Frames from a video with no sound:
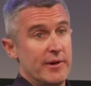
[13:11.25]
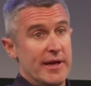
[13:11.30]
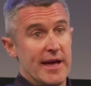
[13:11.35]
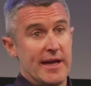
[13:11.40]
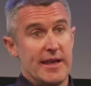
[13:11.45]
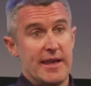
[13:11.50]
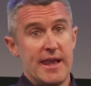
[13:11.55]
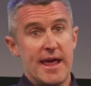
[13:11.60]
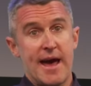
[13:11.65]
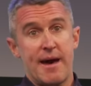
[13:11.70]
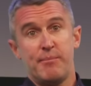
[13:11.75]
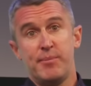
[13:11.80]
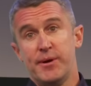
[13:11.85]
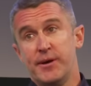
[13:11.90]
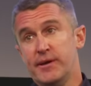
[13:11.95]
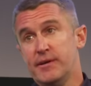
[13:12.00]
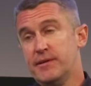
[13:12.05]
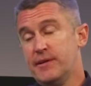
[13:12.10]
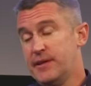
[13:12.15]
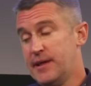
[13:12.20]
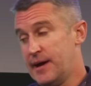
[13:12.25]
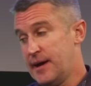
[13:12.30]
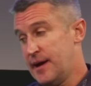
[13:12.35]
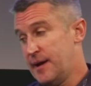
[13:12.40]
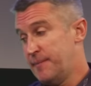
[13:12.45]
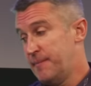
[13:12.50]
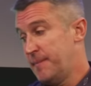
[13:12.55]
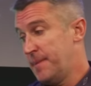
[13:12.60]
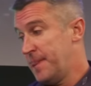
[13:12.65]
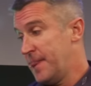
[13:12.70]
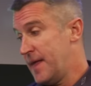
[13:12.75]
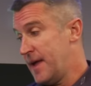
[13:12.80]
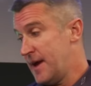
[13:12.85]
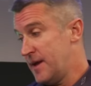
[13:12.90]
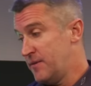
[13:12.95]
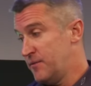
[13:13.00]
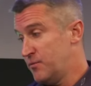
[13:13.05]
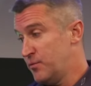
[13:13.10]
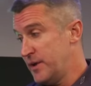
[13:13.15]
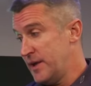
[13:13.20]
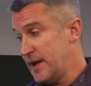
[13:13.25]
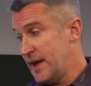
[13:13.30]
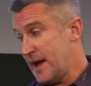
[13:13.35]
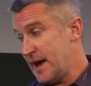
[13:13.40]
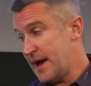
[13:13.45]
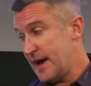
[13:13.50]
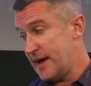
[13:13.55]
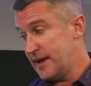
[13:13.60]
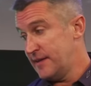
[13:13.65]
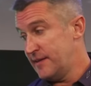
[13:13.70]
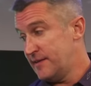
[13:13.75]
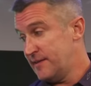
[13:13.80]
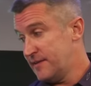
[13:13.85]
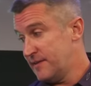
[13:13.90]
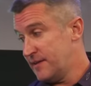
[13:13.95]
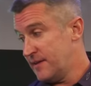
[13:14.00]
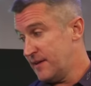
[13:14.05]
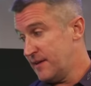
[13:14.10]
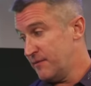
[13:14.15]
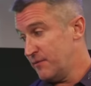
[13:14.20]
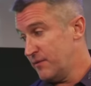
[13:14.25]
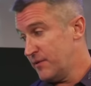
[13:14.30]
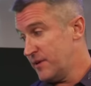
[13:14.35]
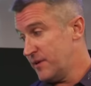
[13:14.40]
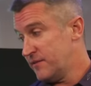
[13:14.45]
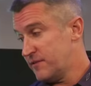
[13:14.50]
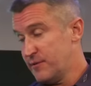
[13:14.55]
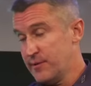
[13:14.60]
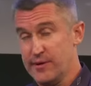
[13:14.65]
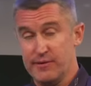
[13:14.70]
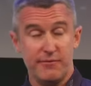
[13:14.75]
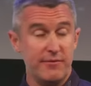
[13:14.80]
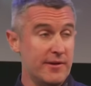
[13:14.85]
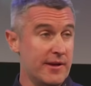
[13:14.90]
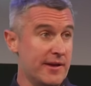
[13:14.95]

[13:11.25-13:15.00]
We had Napa, um, and we had uh, where else are we?